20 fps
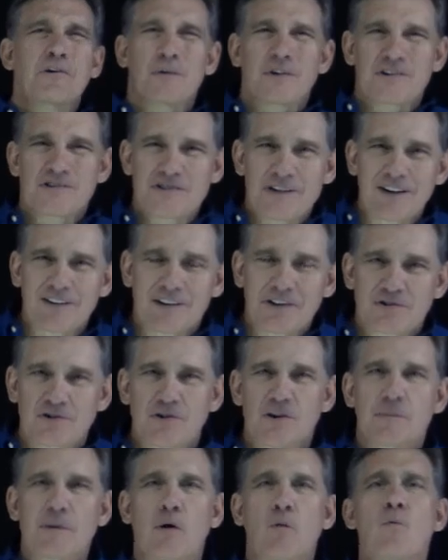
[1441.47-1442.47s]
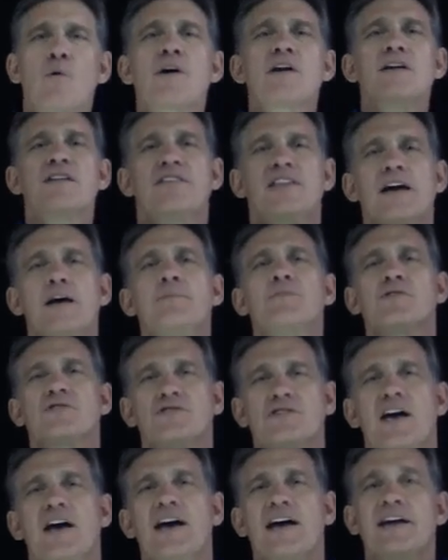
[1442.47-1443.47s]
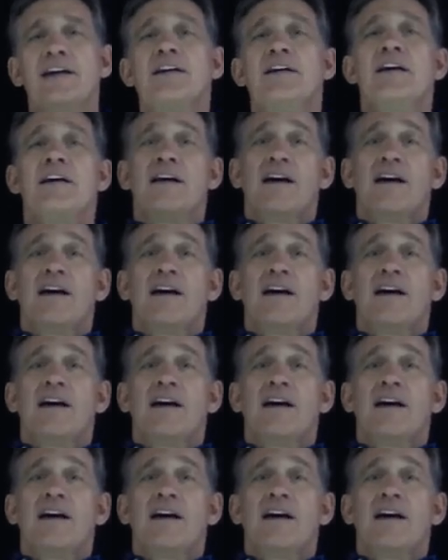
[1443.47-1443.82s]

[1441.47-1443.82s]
want to sell it to them. I wanted them to say,